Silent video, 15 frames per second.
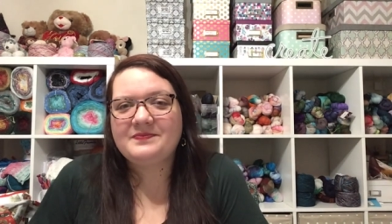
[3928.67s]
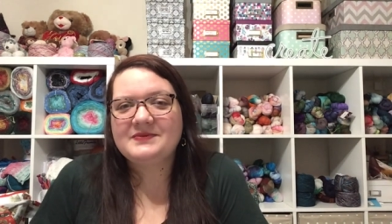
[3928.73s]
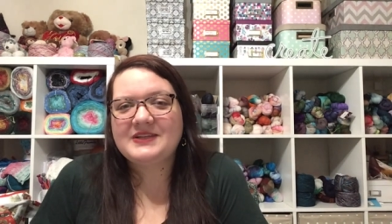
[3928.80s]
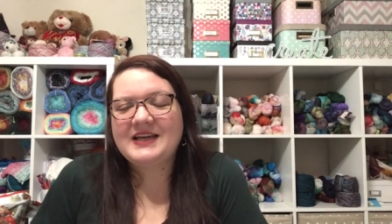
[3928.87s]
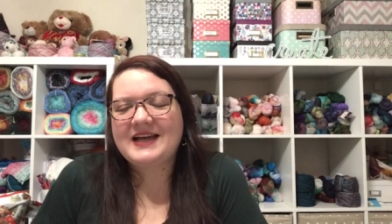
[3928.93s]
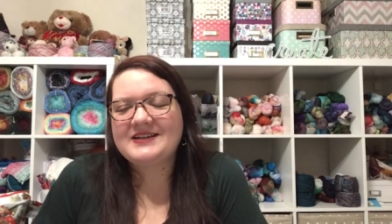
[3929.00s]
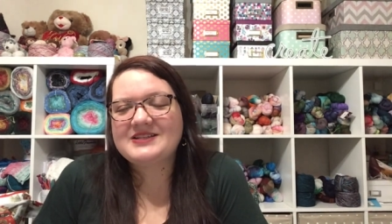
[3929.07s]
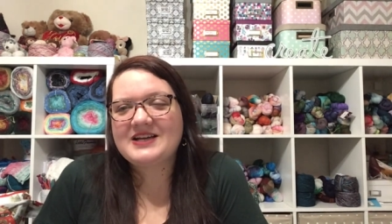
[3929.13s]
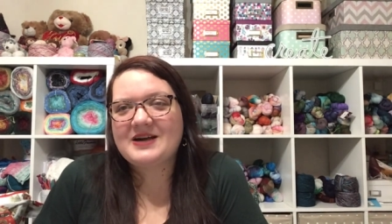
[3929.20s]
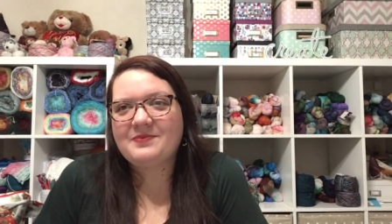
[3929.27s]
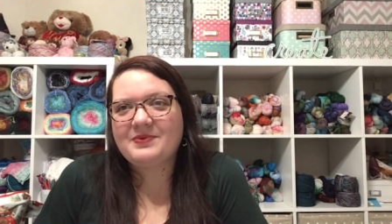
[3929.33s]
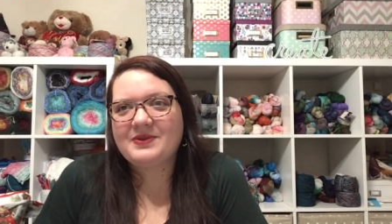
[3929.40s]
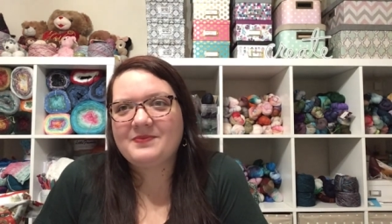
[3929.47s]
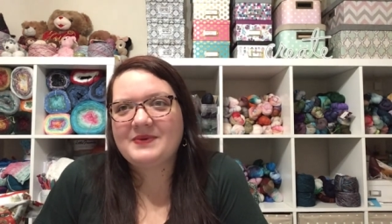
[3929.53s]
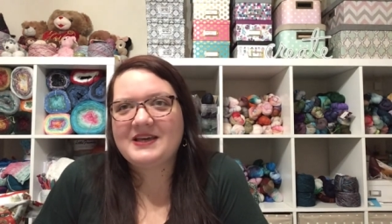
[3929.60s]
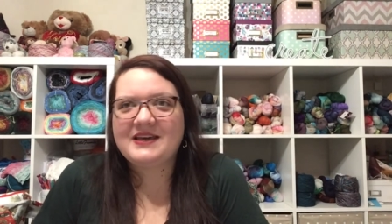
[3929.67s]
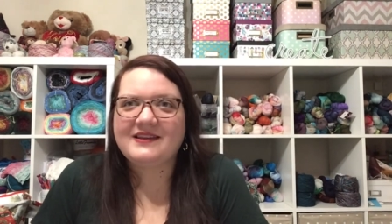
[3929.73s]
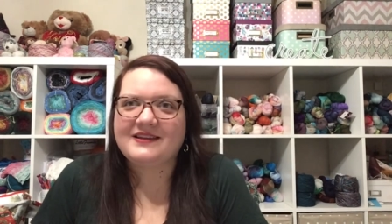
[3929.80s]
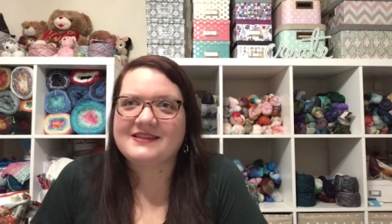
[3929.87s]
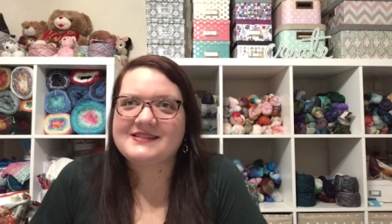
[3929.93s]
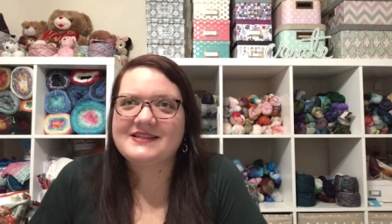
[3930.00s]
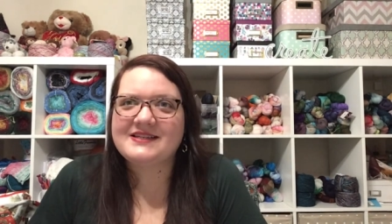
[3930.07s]
catching up with me and
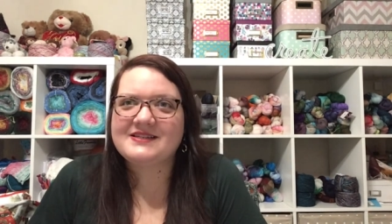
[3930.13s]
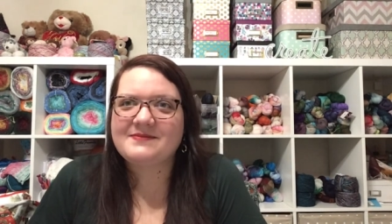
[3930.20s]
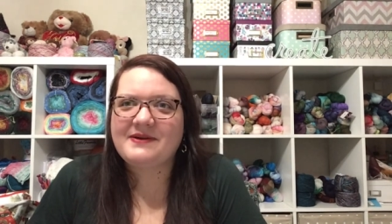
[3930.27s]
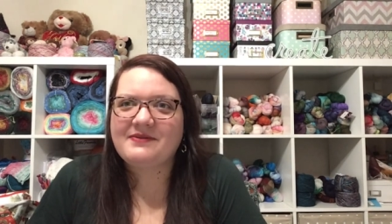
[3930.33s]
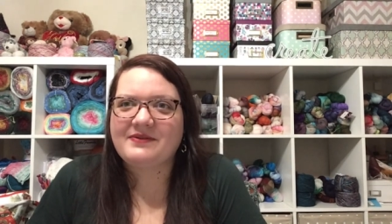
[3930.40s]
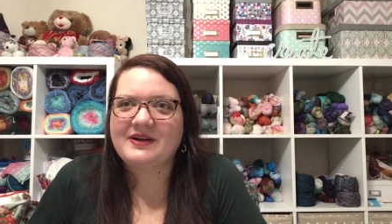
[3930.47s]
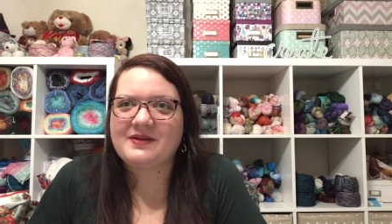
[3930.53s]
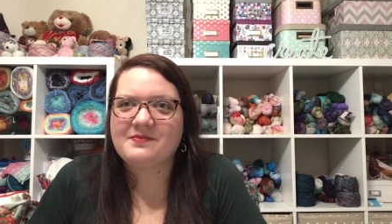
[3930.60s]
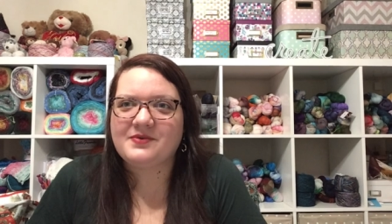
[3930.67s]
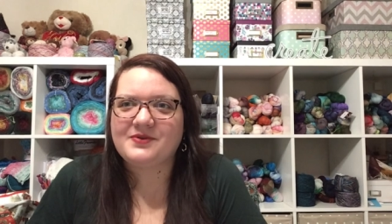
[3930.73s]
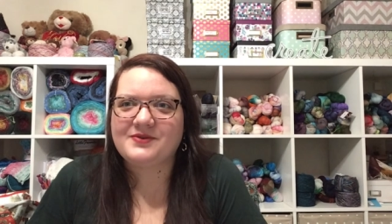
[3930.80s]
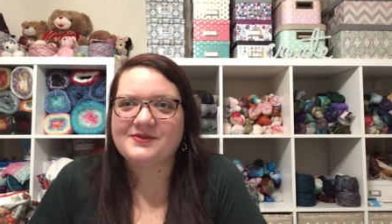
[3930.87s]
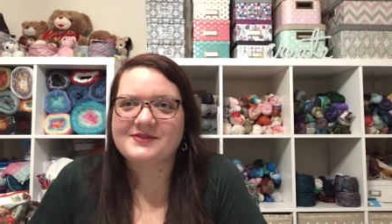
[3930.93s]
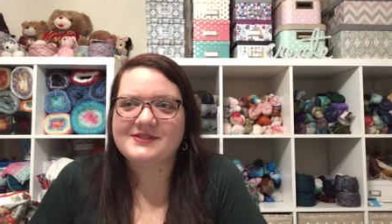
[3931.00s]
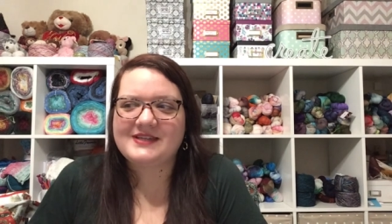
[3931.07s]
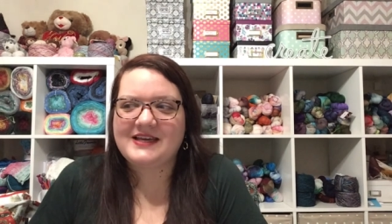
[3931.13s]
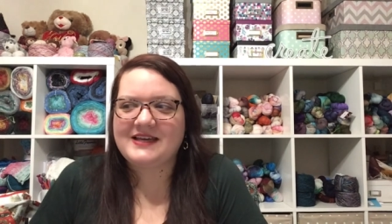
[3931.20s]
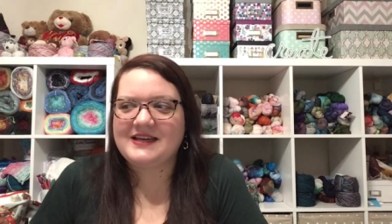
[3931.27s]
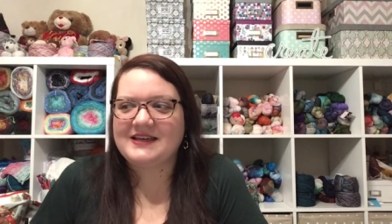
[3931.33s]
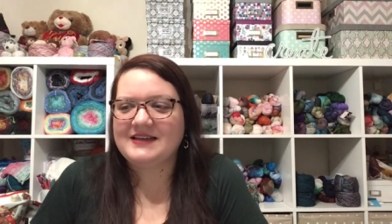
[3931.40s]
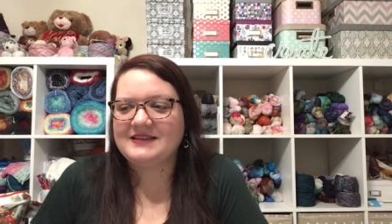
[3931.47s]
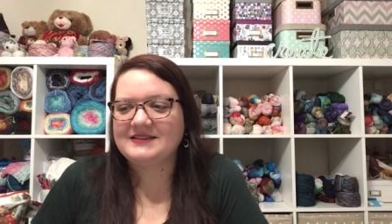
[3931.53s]
listening to my rambles,
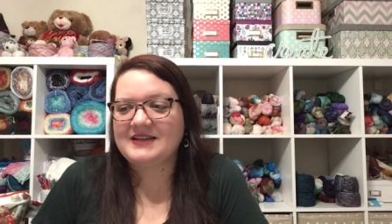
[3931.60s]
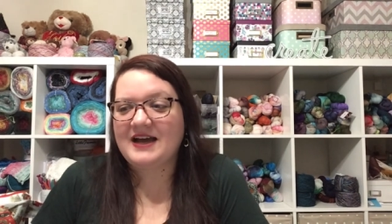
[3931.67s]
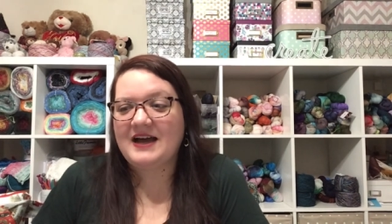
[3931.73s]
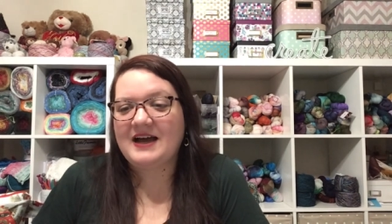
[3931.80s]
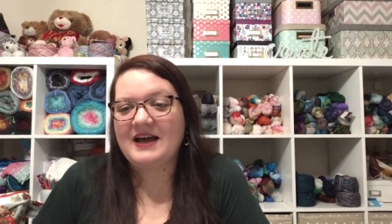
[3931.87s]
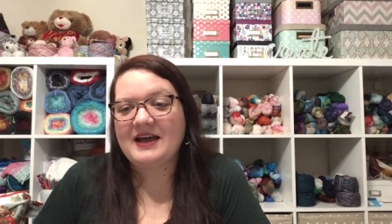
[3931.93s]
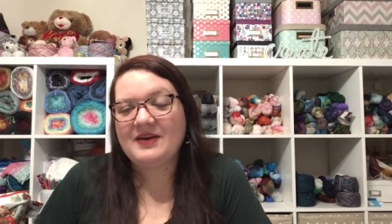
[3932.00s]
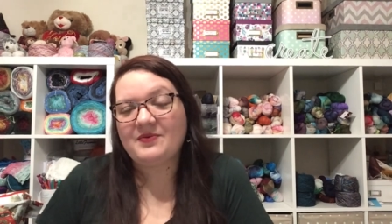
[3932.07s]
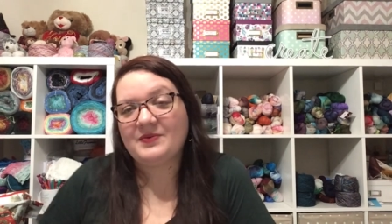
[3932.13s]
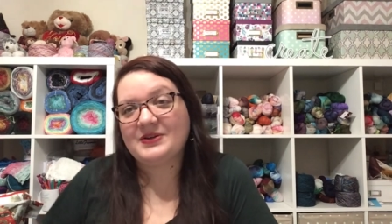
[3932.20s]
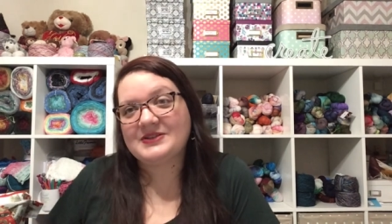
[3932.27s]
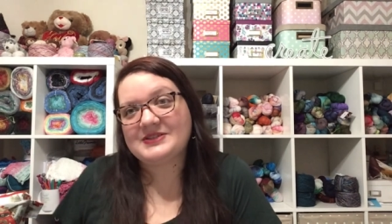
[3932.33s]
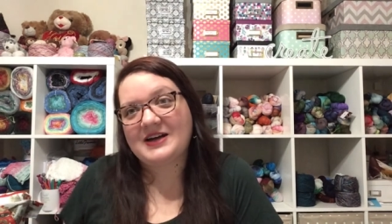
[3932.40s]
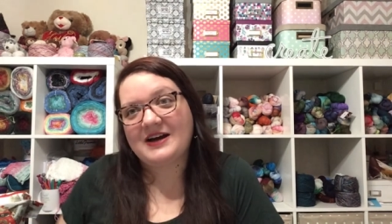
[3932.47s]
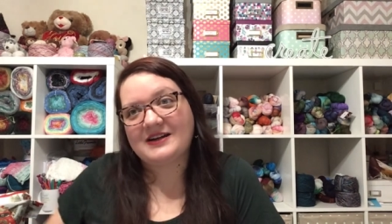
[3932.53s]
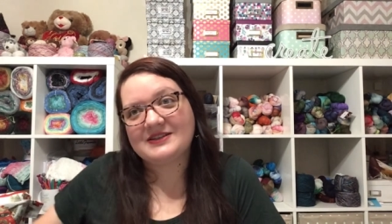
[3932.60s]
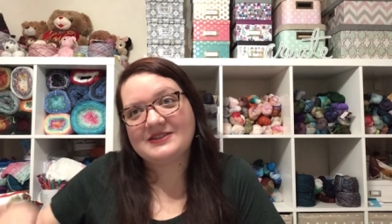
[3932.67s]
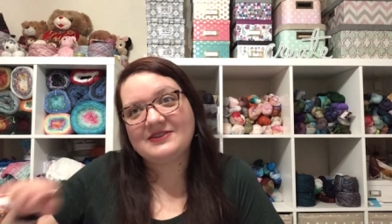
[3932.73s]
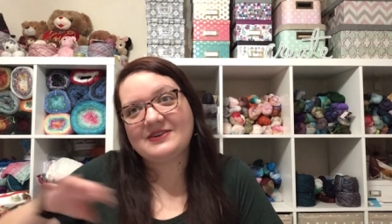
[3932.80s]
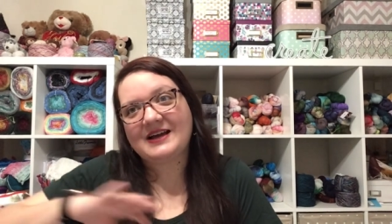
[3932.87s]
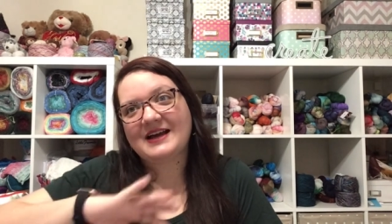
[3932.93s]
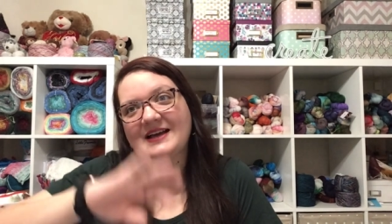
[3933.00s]
and I will talk to
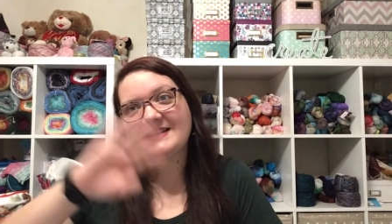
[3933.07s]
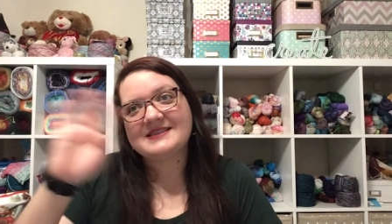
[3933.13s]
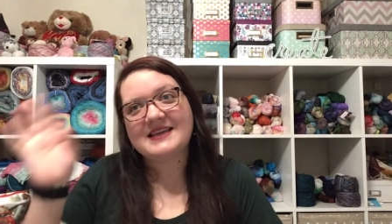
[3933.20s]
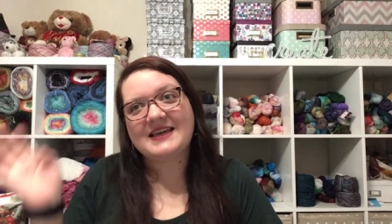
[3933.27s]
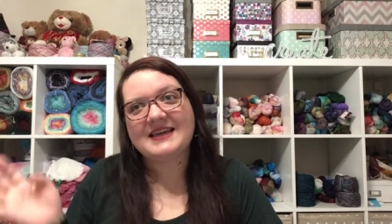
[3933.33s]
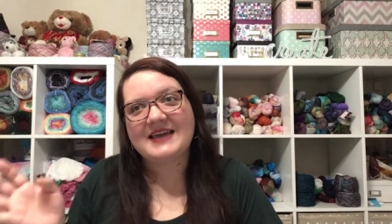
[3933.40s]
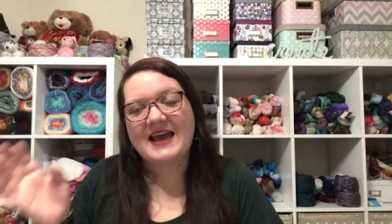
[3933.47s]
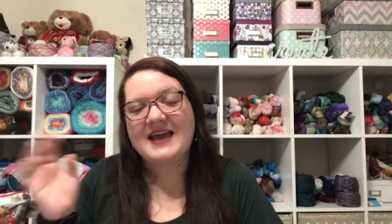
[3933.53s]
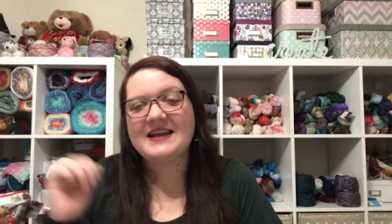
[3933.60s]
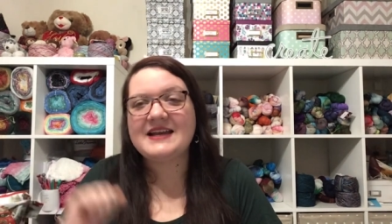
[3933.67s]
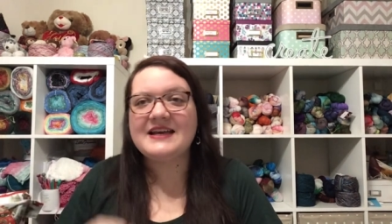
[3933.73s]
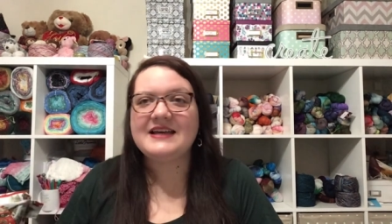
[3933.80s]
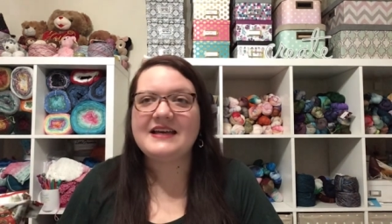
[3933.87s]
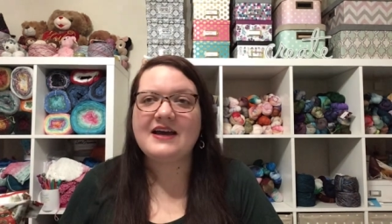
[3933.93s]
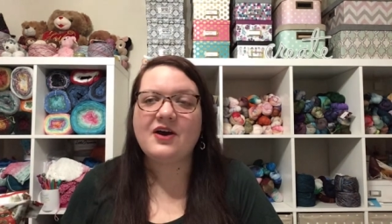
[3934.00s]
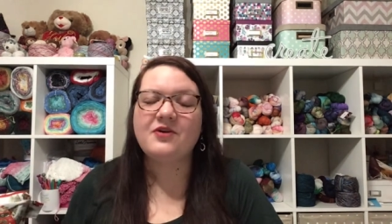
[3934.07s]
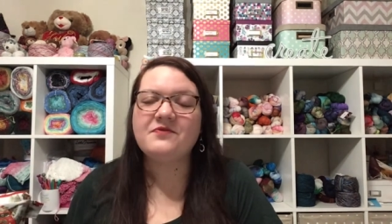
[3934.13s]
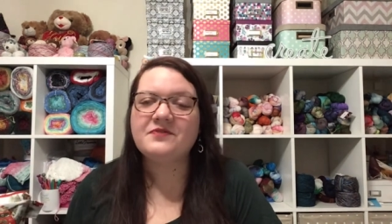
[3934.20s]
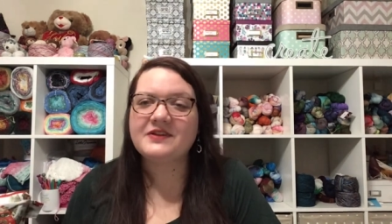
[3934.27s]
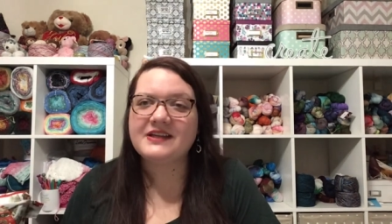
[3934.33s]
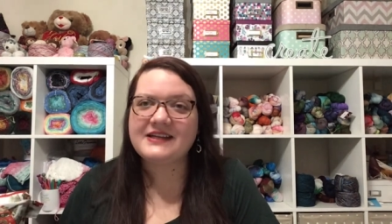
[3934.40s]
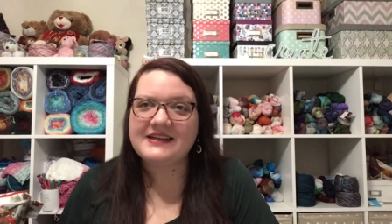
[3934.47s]
you guys again,
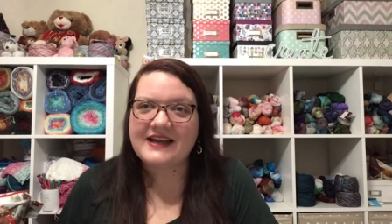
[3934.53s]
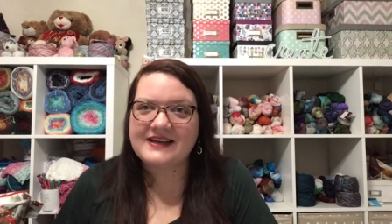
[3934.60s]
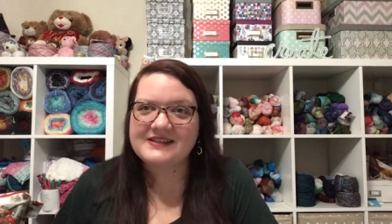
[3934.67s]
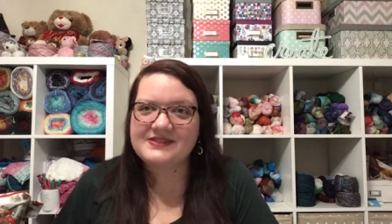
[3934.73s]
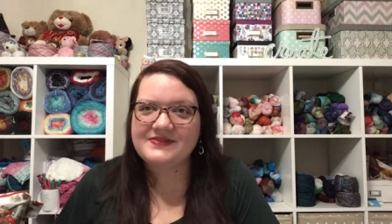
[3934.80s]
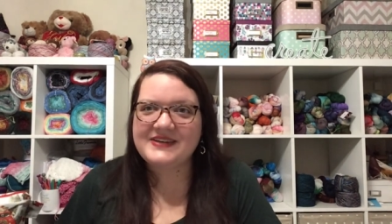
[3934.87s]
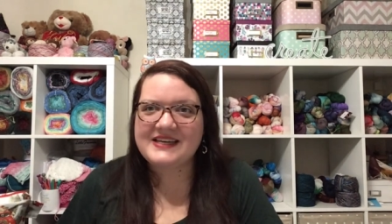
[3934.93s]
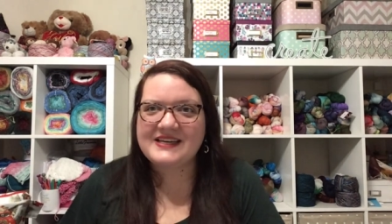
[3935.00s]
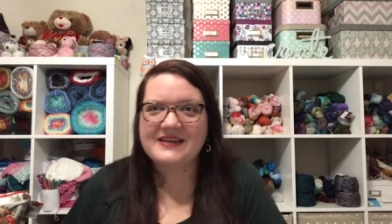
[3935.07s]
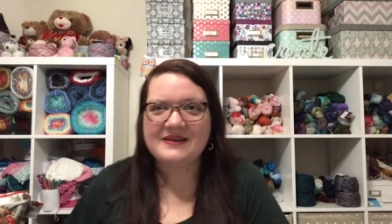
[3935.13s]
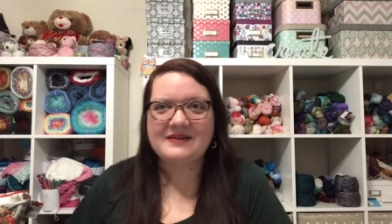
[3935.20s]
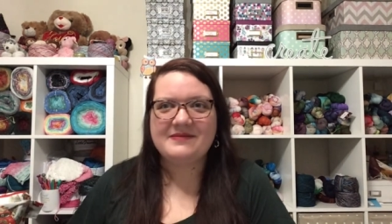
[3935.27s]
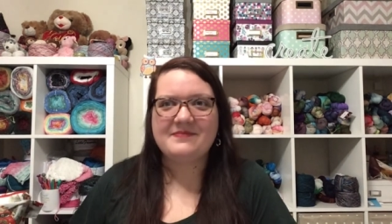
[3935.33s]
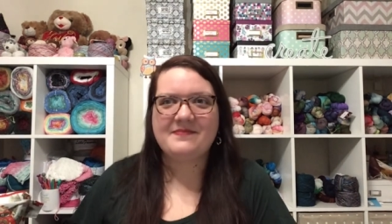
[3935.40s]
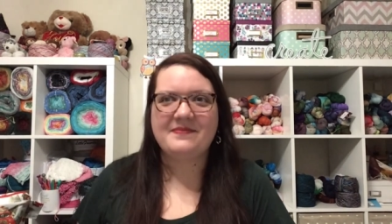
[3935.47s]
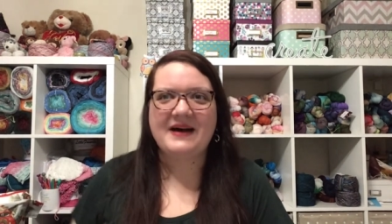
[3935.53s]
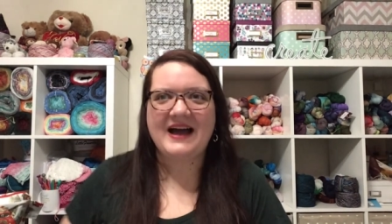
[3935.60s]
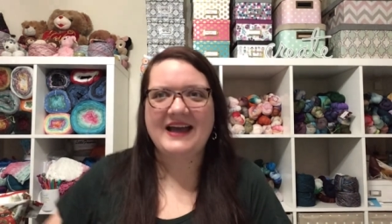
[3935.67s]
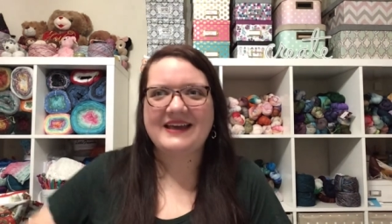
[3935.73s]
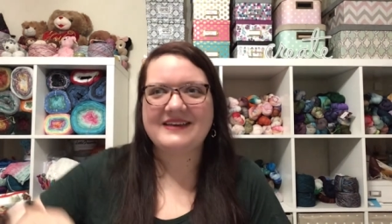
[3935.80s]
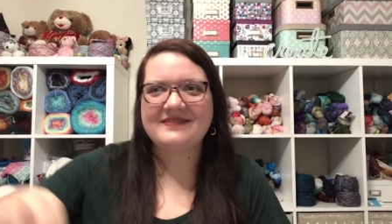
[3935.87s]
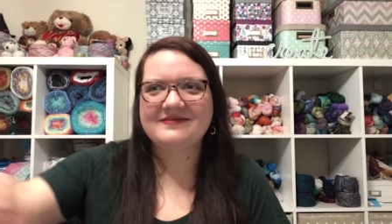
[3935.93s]
hopefully next week.
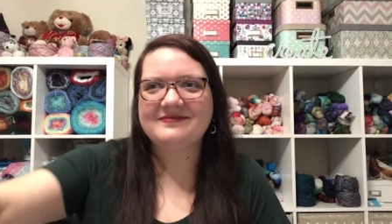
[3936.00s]
Bye.